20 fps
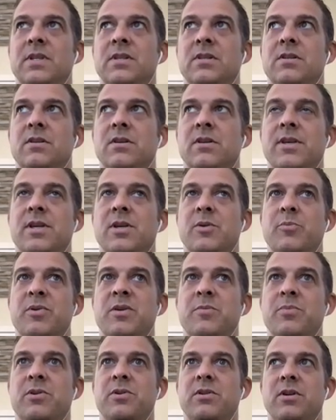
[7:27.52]
I think
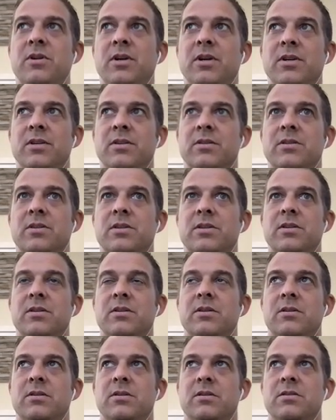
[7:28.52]
people
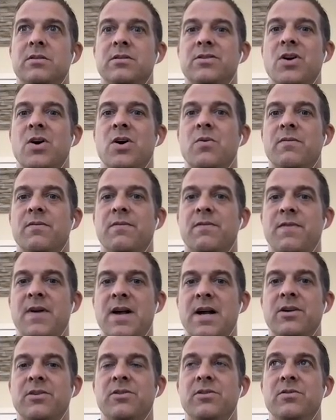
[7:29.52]
don't
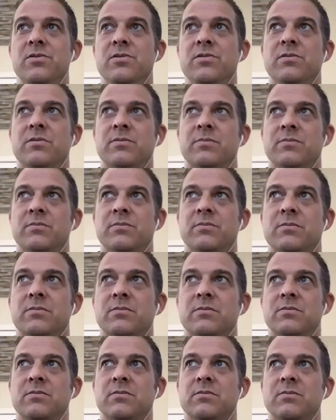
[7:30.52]
value
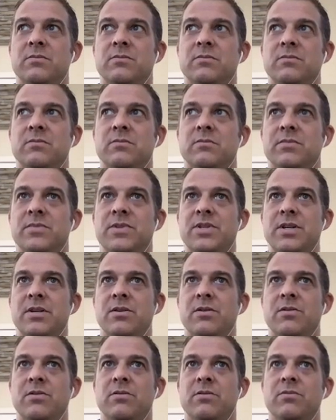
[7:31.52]

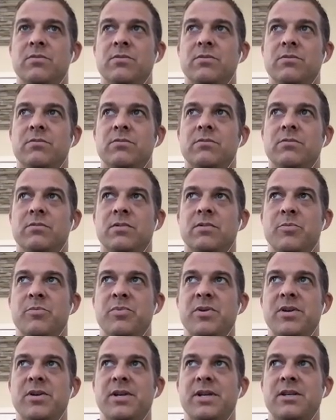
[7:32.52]
their
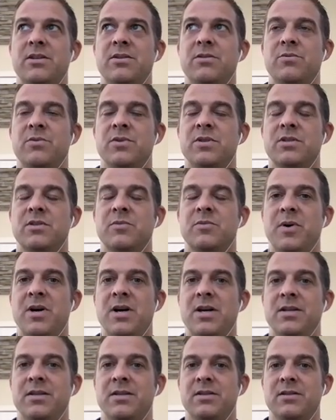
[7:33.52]
ability to
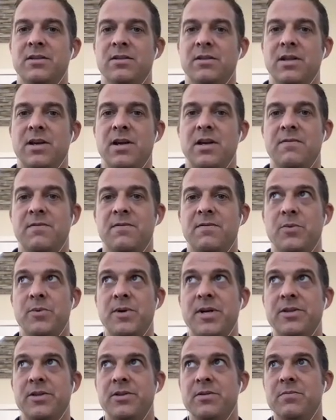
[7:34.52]
respond to life
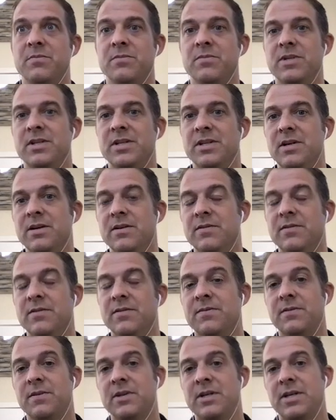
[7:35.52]
around them enough.
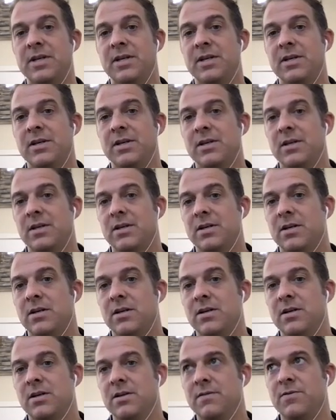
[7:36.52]

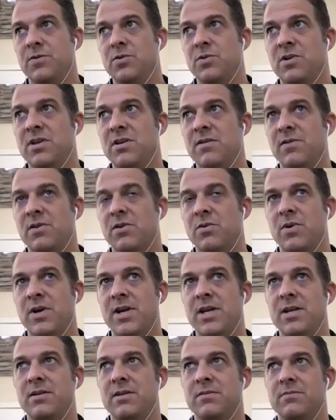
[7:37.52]
And if you give it
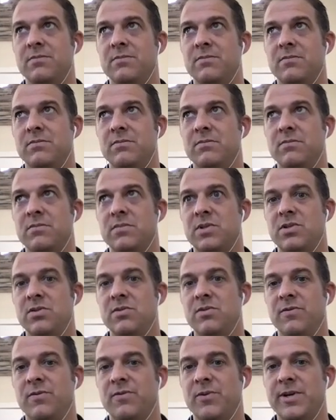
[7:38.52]
away
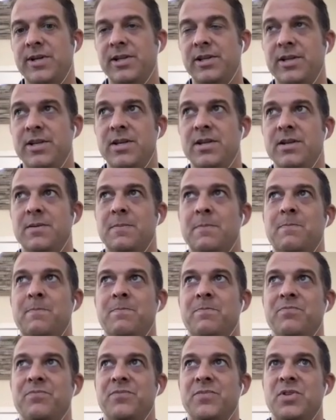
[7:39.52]
too freely,
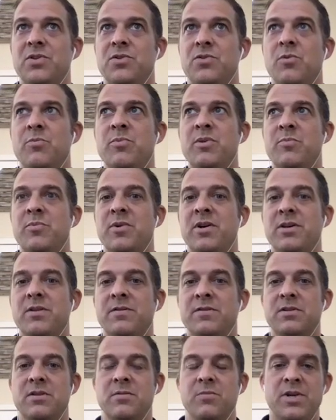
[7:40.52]
you'll be part
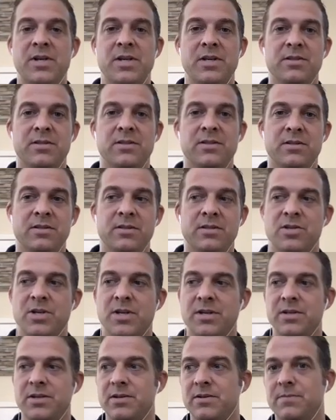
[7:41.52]
of someone else's
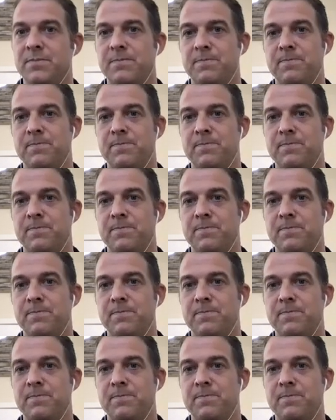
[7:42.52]
agenda,